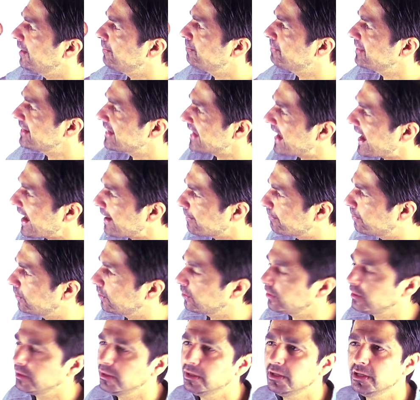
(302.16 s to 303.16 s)
big
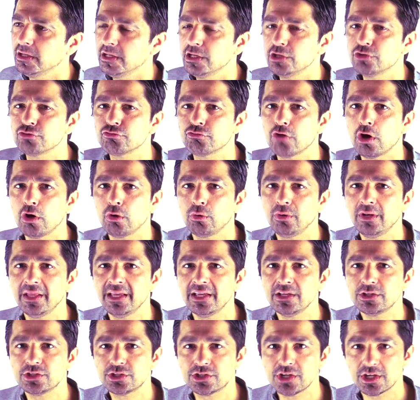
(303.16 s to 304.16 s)
apple is
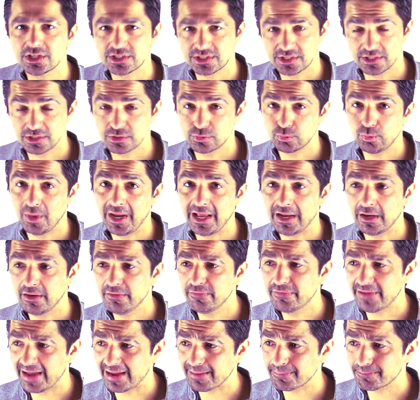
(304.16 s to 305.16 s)
rolling just as well.
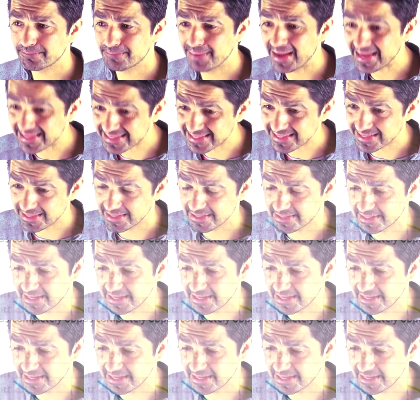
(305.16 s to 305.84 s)
In fact, better. They're